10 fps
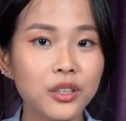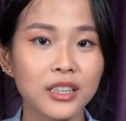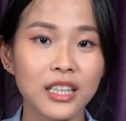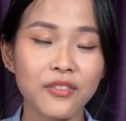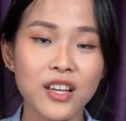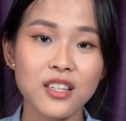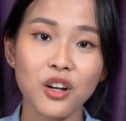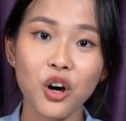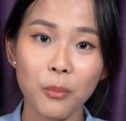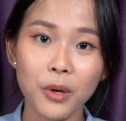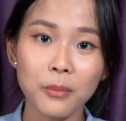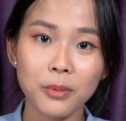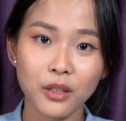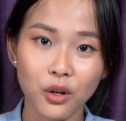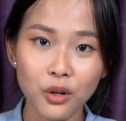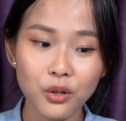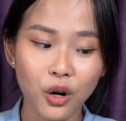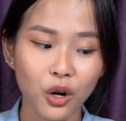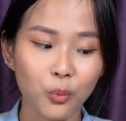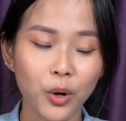give us a comment below
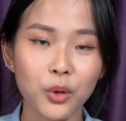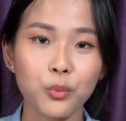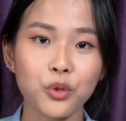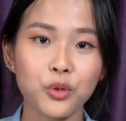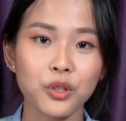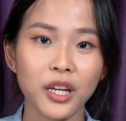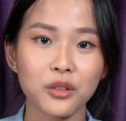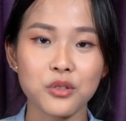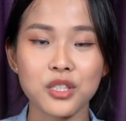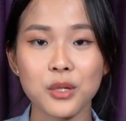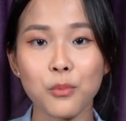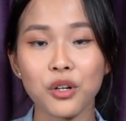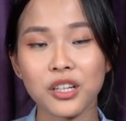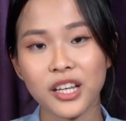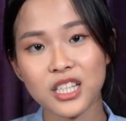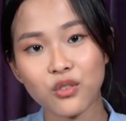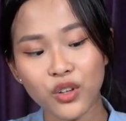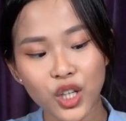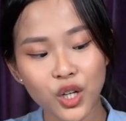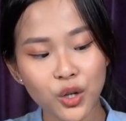on what would you like to see more in the next
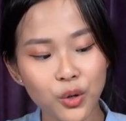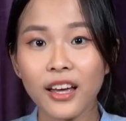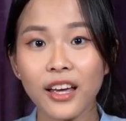video,